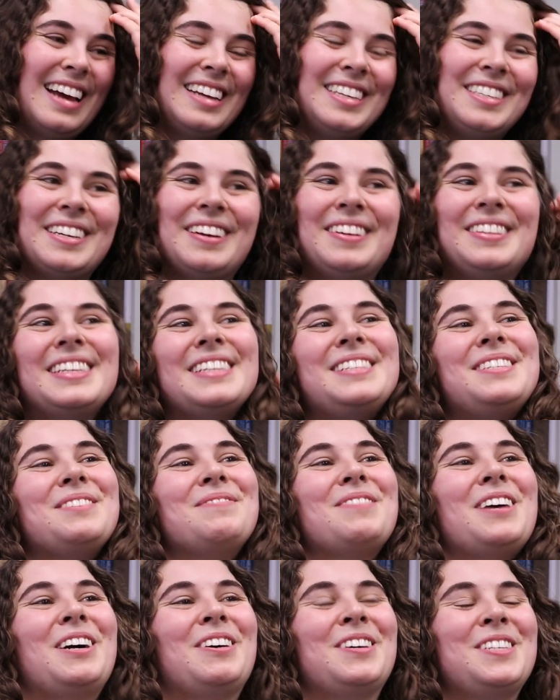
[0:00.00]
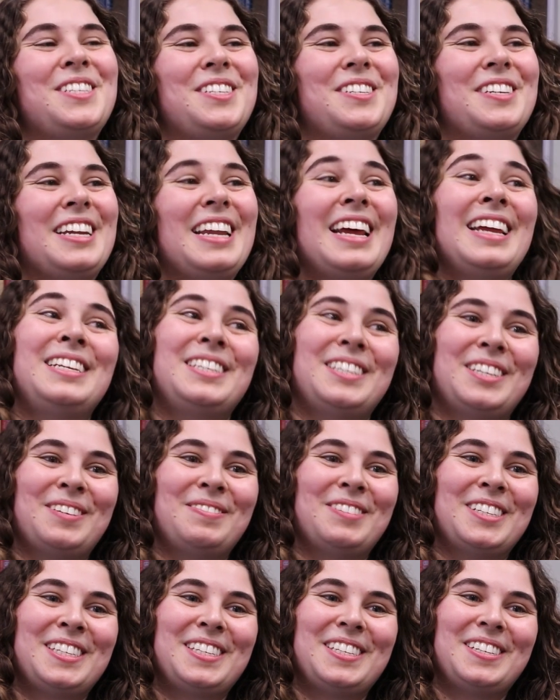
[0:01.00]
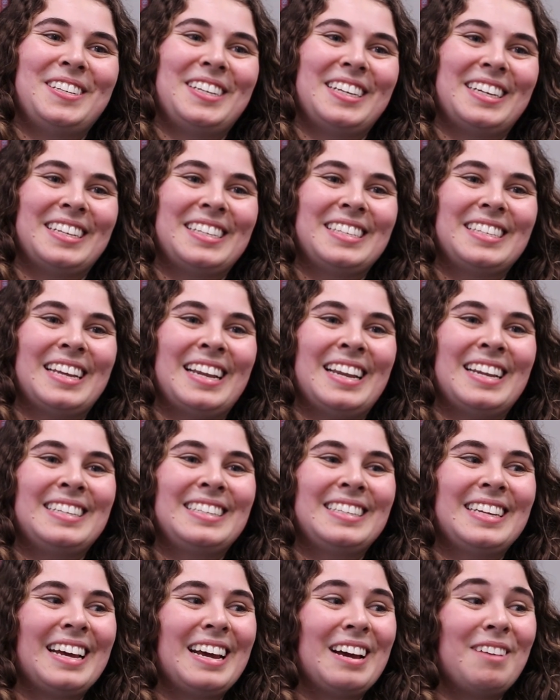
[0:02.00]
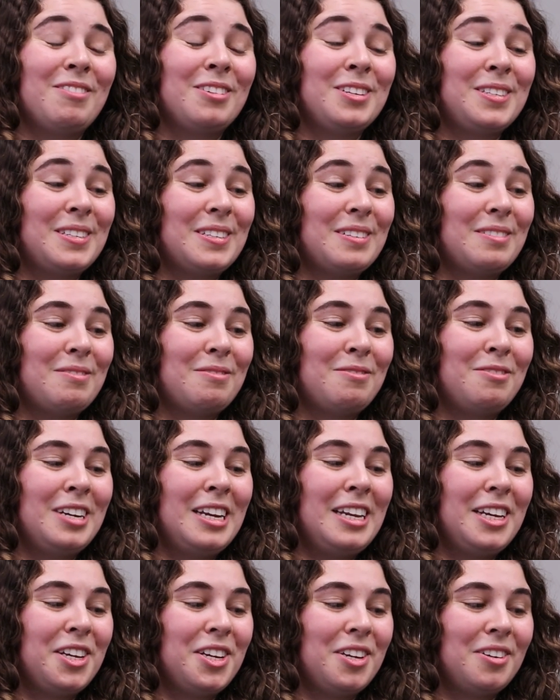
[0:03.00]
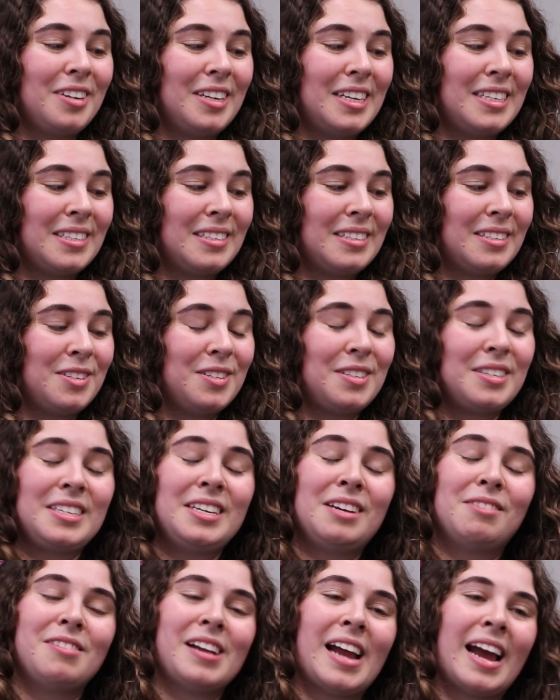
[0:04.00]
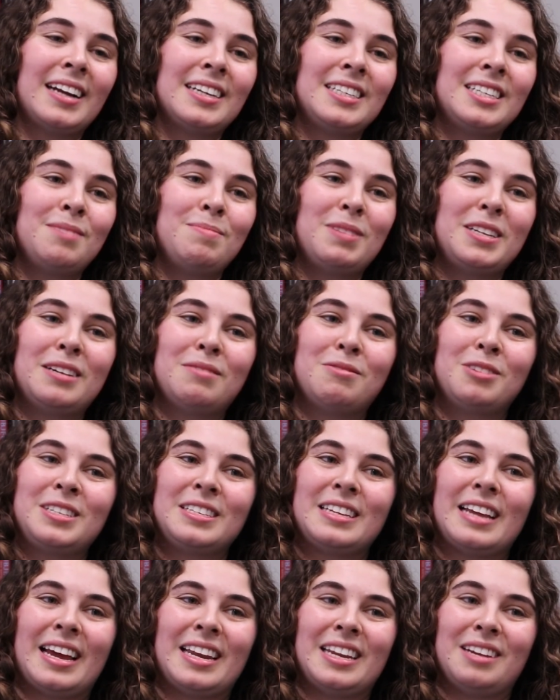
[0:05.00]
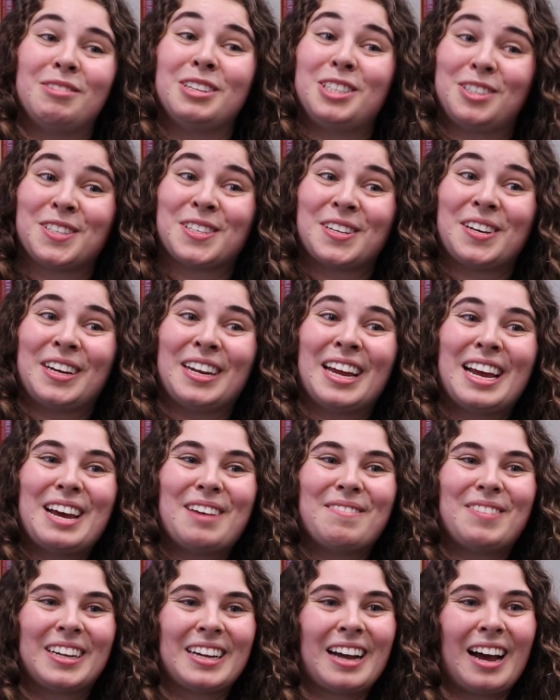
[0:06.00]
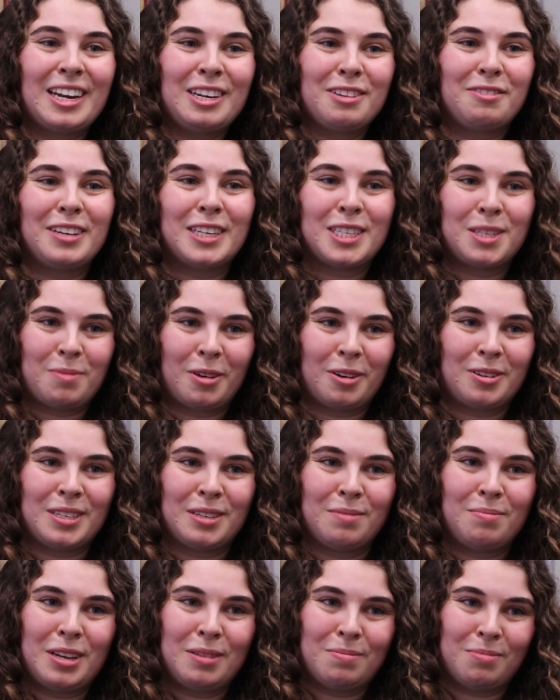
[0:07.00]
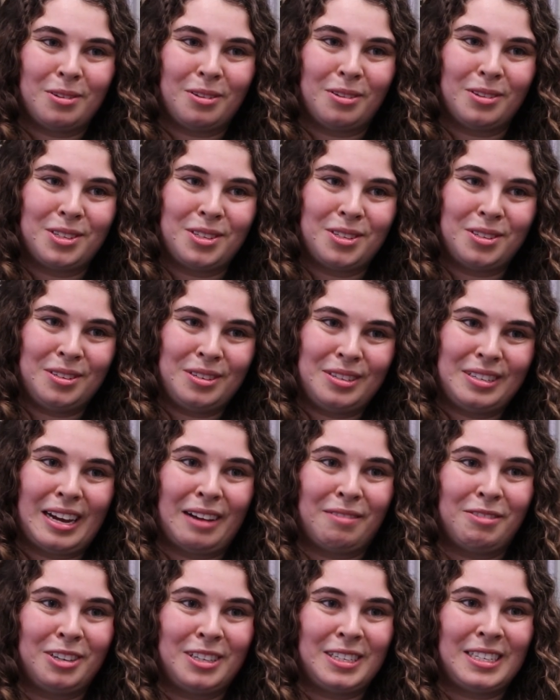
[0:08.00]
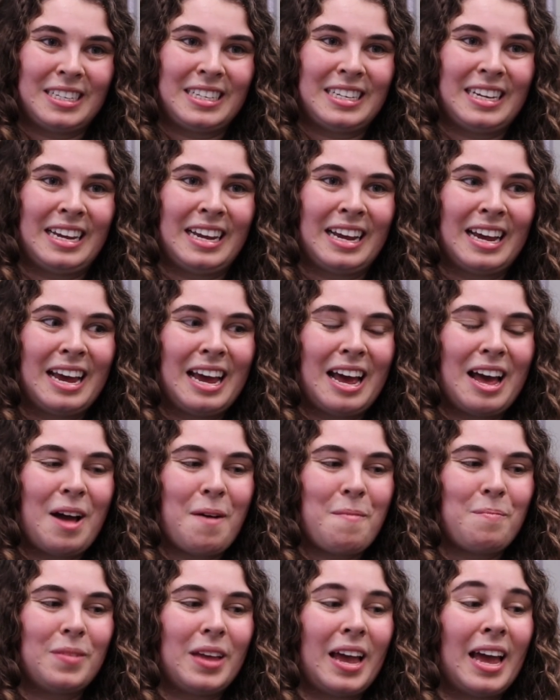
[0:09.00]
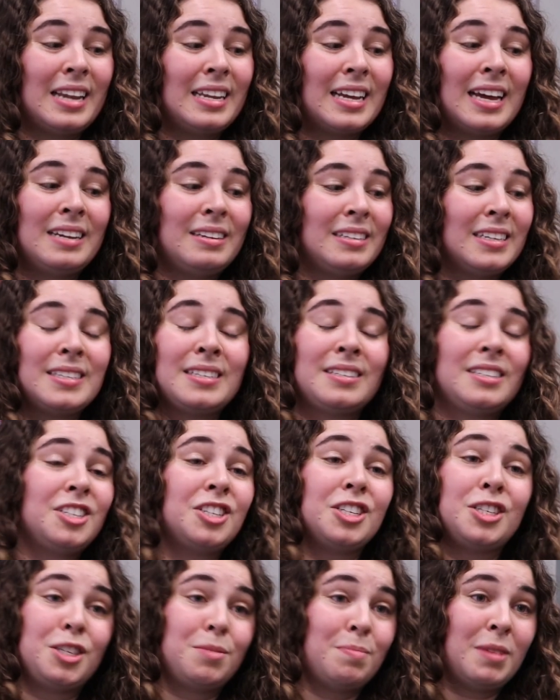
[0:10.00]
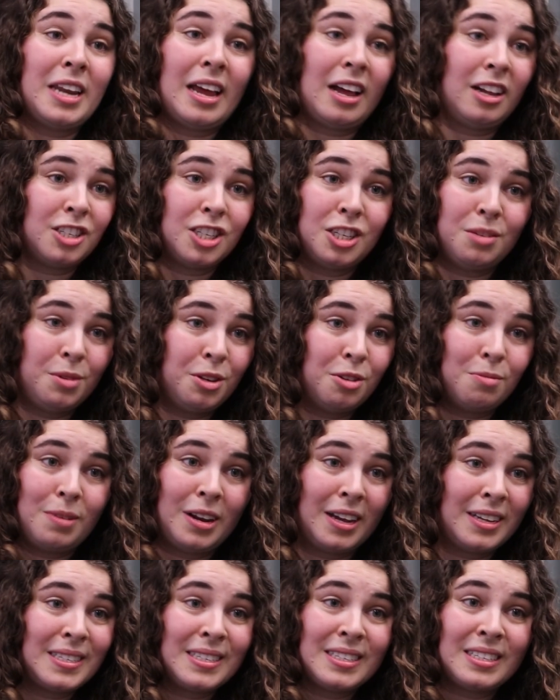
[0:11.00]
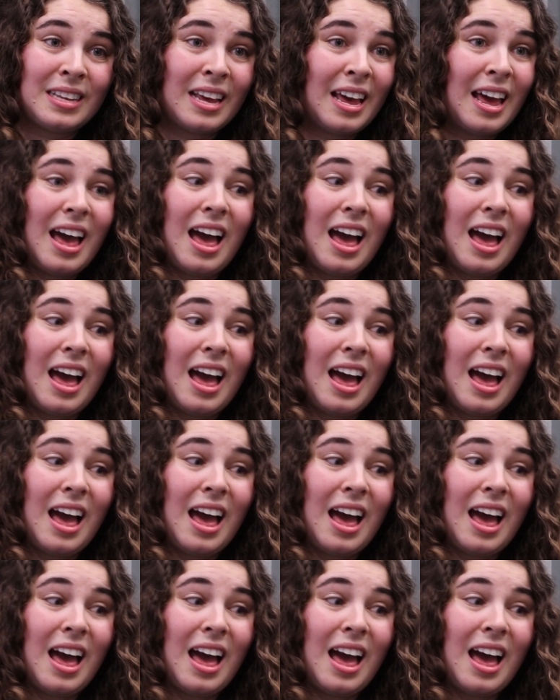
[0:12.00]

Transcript: showed it to my Austrian and German students and was really curious to see a reaction, but there wasn't any, which is good. But kind of exposing people to diversity, and that doesn't just mean LGBTQ+.